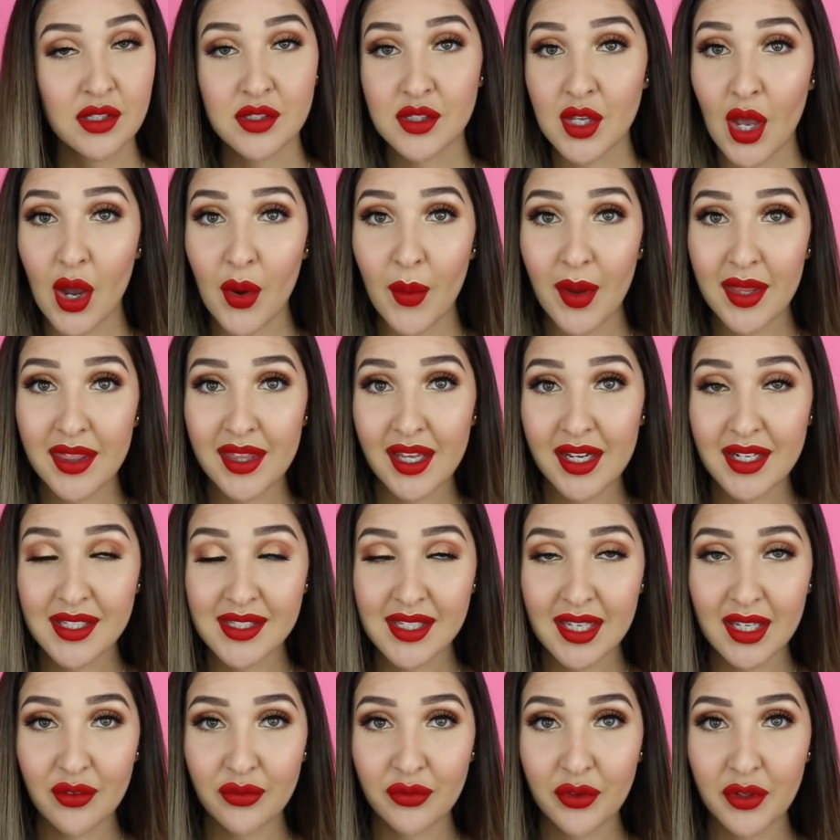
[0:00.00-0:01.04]
So that is
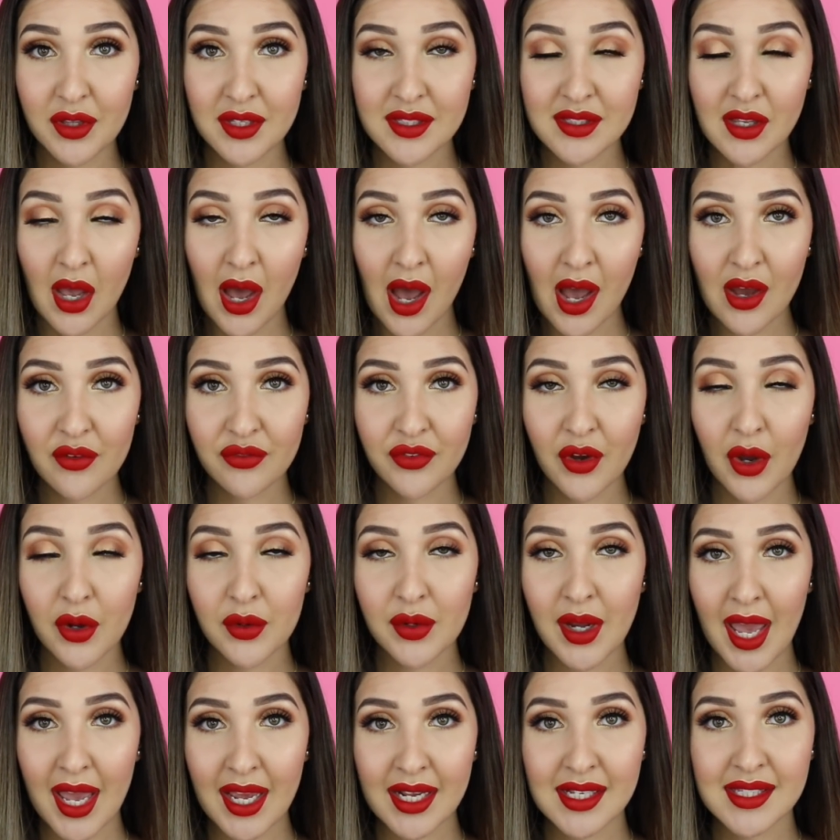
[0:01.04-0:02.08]
it for this
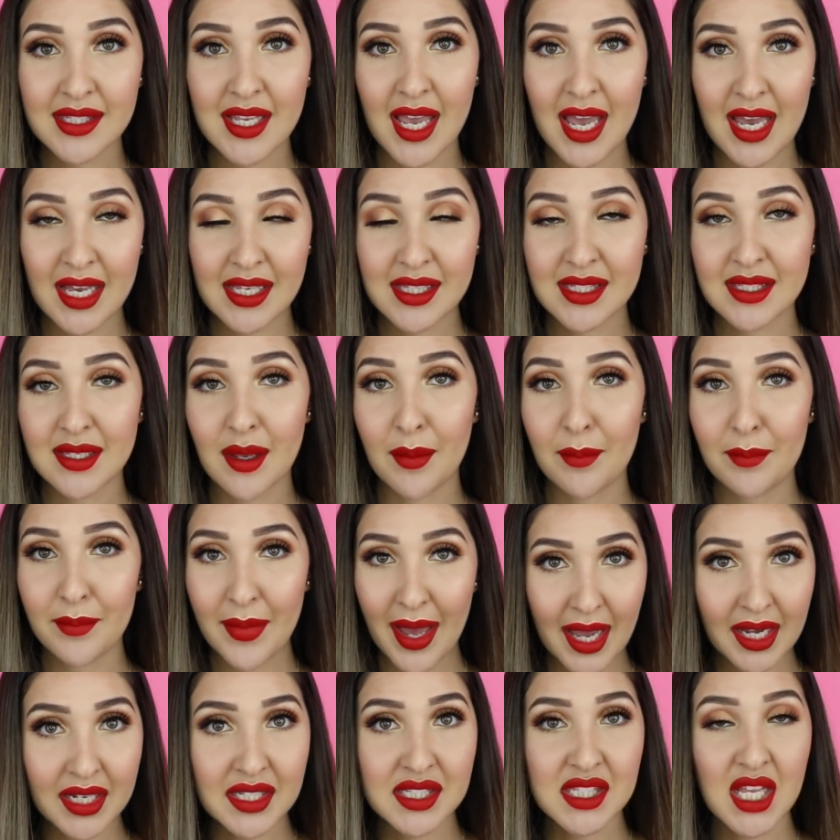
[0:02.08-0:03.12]
iPhone XS
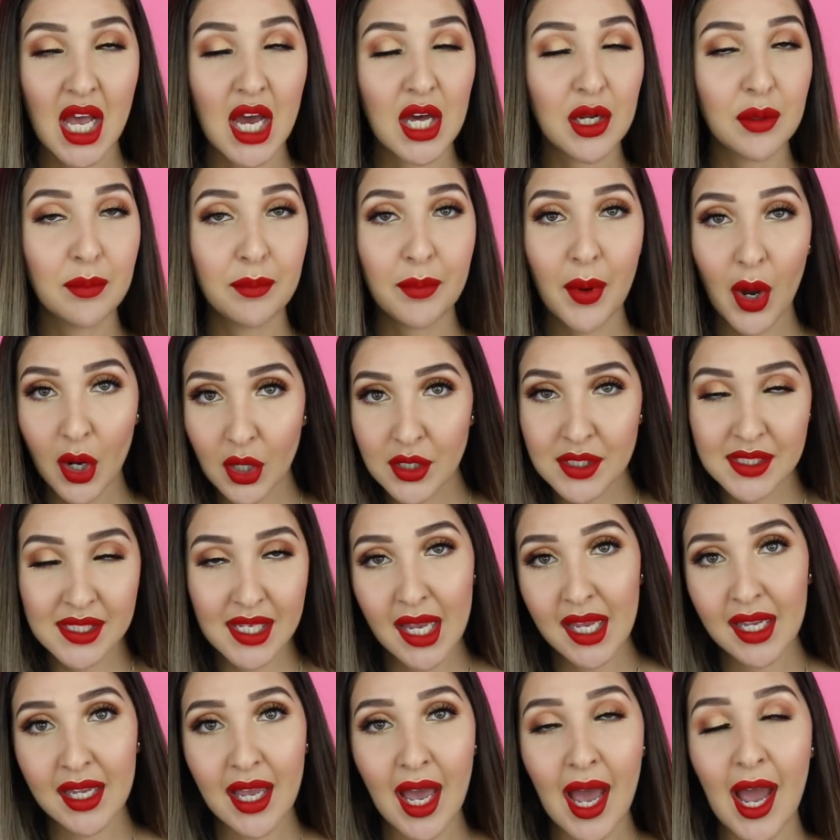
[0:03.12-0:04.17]
Max
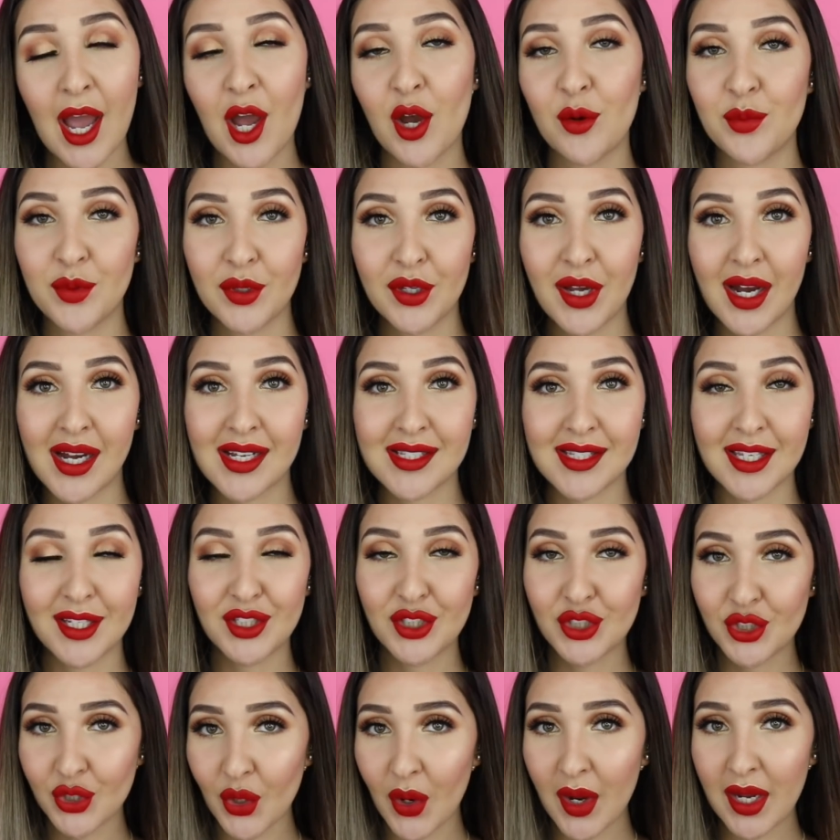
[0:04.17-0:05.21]
unboxing. I hope you guys
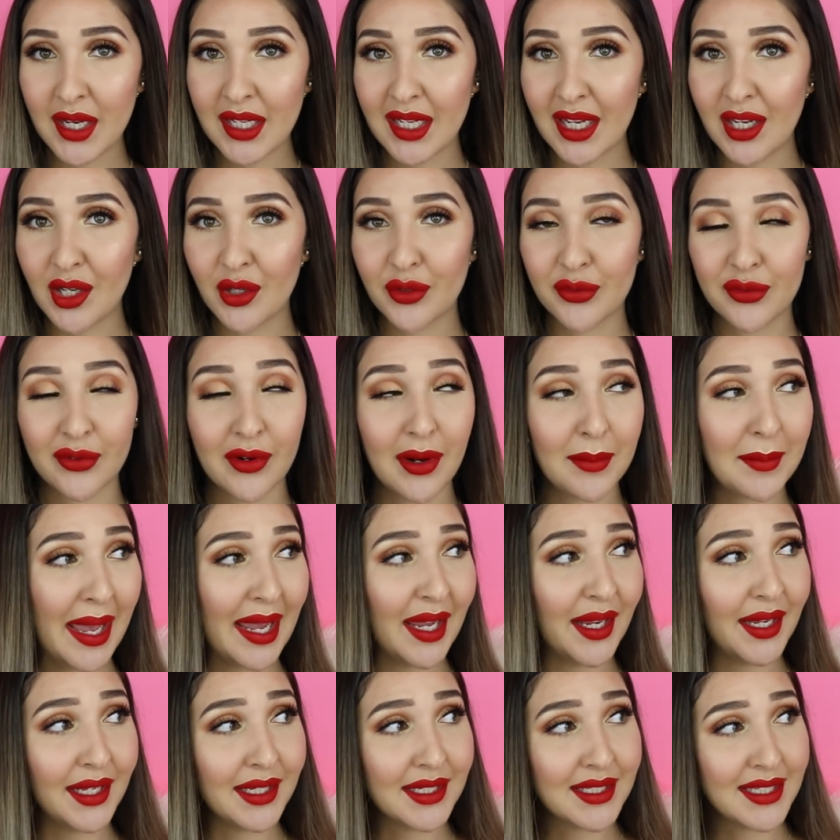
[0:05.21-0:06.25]
enjoyed it from
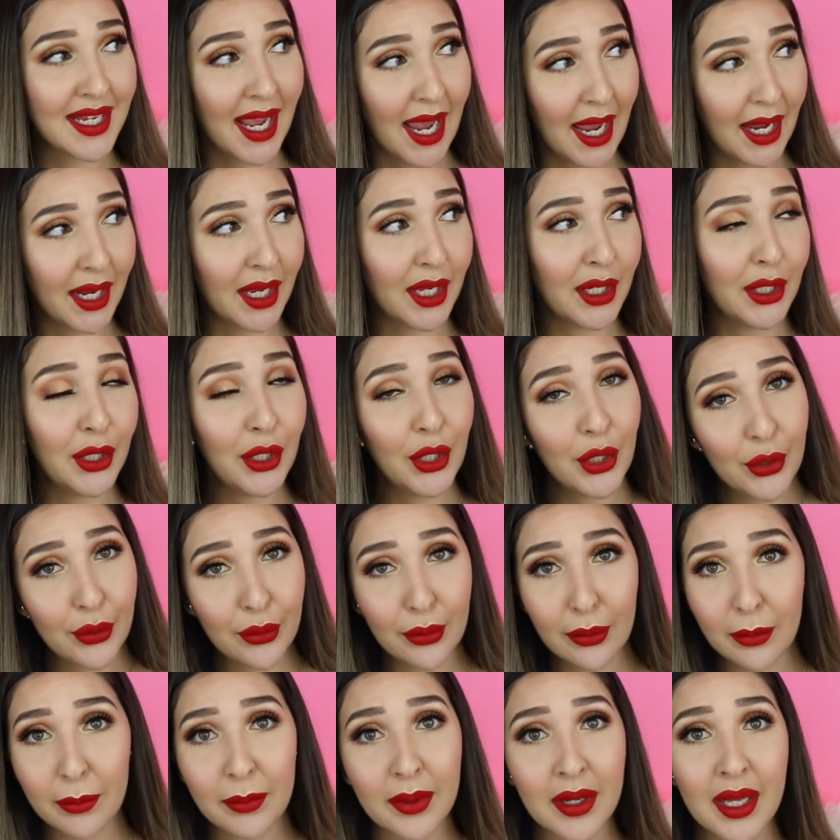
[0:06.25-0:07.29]
a tech
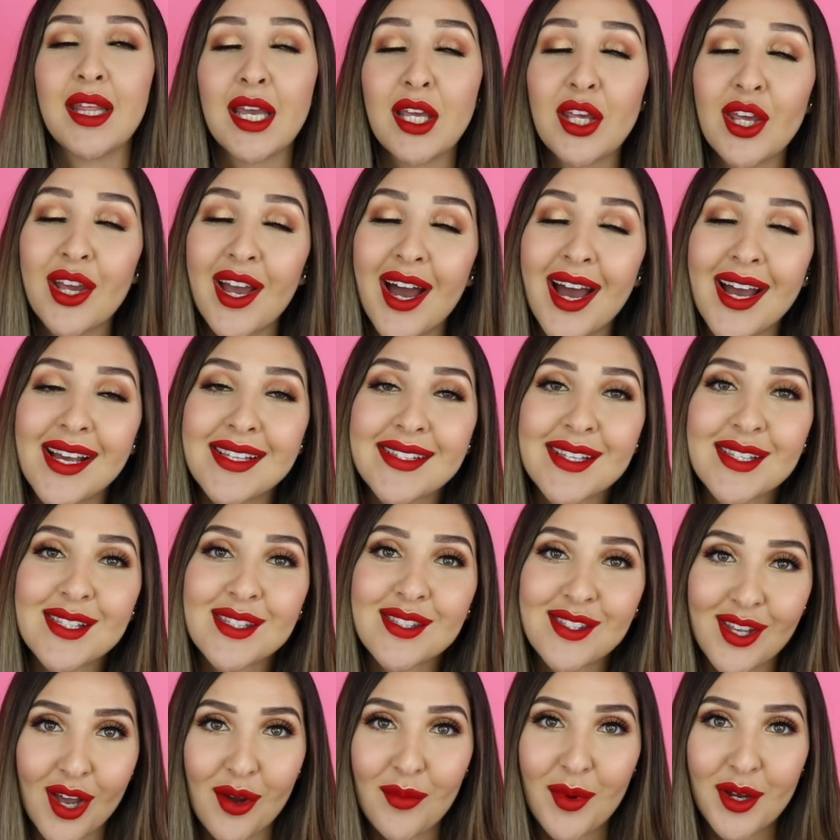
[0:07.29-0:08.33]
noob. Thank you guys
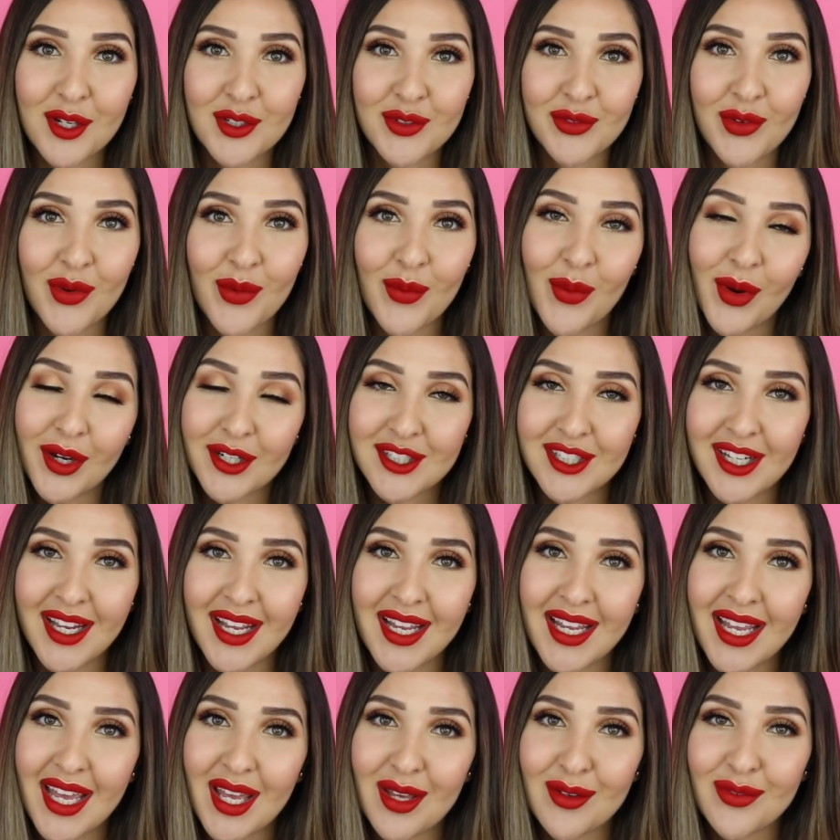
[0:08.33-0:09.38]
so much for
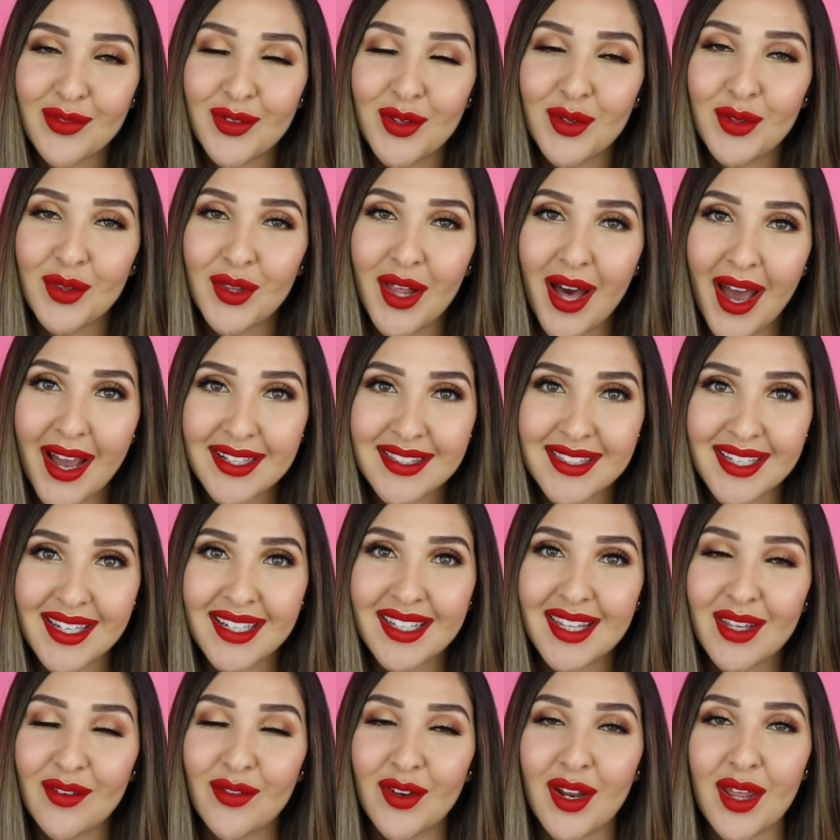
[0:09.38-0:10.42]
watching. If you liked
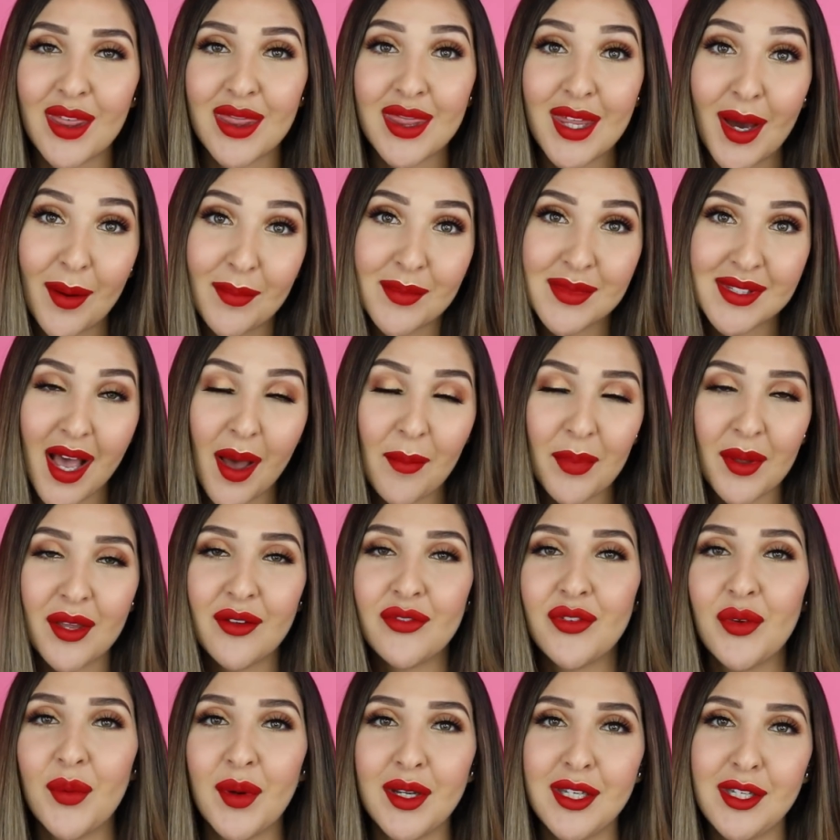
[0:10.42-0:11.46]
it, give it a thumbs up.
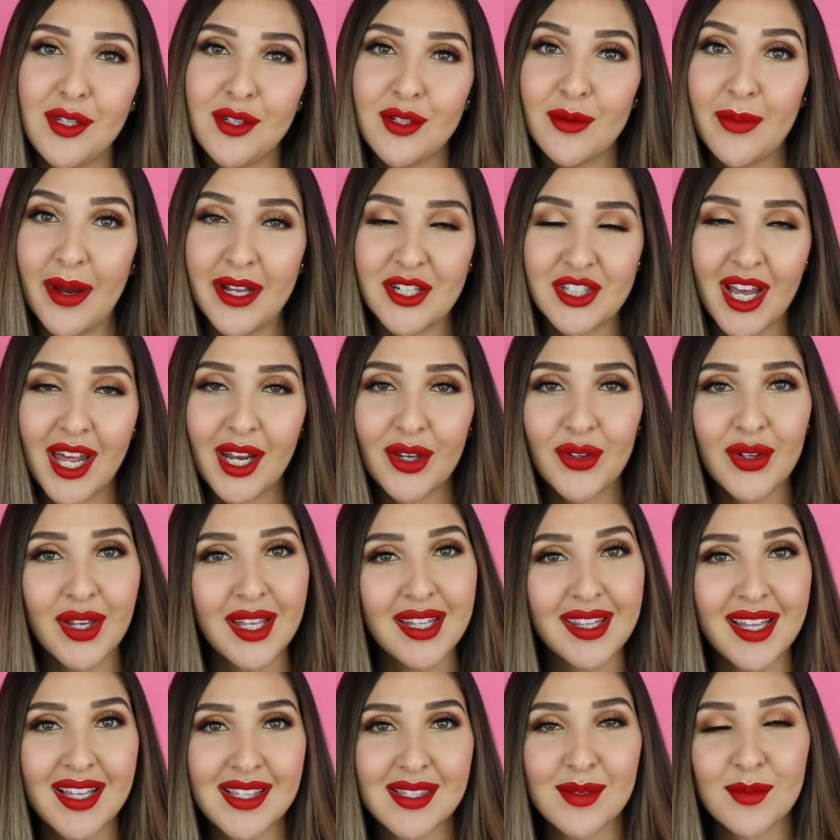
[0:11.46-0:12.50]
If you are new to my channel,
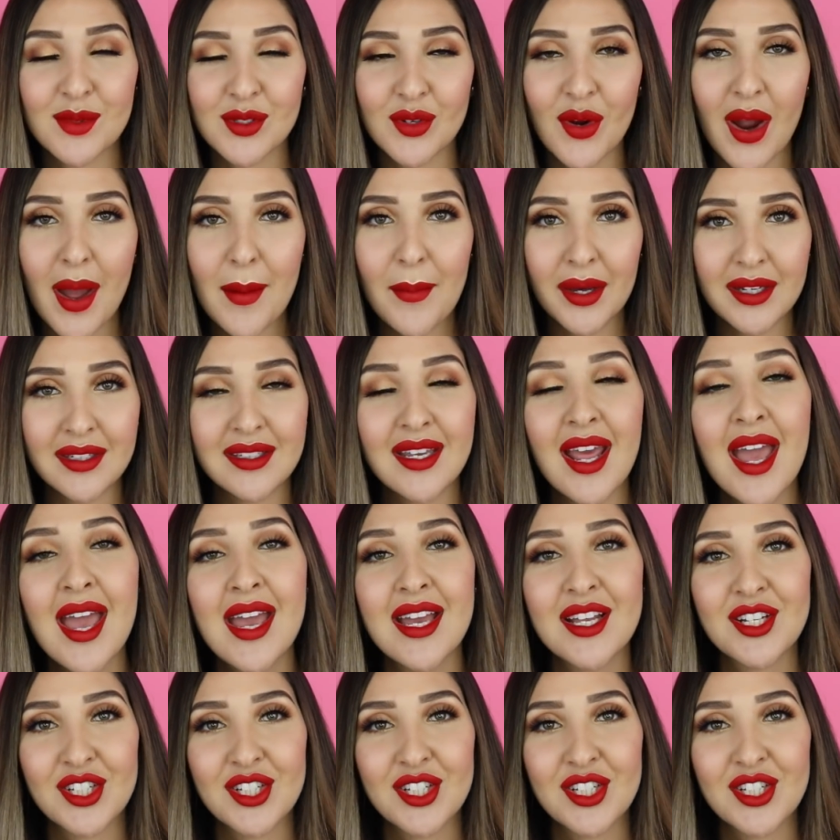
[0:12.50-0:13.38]
hit that subscribe button.